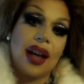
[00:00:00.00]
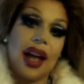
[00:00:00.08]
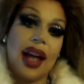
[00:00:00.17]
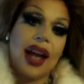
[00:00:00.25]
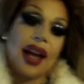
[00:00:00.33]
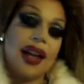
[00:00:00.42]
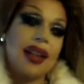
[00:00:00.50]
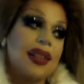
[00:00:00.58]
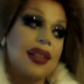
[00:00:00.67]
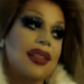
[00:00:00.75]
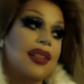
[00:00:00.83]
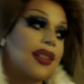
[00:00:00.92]
And
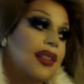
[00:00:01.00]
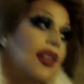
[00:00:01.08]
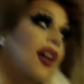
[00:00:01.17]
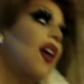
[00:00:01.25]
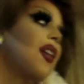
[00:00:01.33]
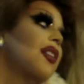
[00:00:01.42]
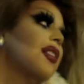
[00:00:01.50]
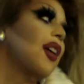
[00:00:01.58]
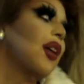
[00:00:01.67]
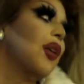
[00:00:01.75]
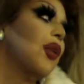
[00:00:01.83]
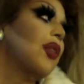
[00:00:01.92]

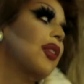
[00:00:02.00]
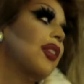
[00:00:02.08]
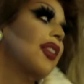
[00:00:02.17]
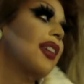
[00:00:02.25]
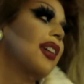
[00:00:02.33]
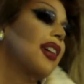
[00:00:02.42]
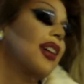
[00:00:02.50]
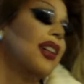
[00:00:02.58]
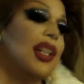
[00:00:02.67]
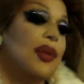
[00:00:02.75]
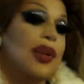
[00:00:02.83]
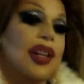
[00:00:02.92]
also,
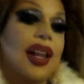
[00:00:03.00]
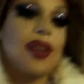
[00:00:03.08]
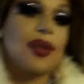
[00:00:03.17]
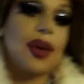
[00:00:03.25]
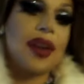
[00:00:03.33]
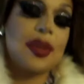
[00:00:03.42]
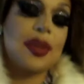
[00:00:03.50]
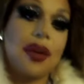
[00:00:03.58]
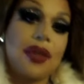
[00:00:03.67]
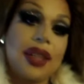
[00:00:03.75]
The Real Housewives of Beverly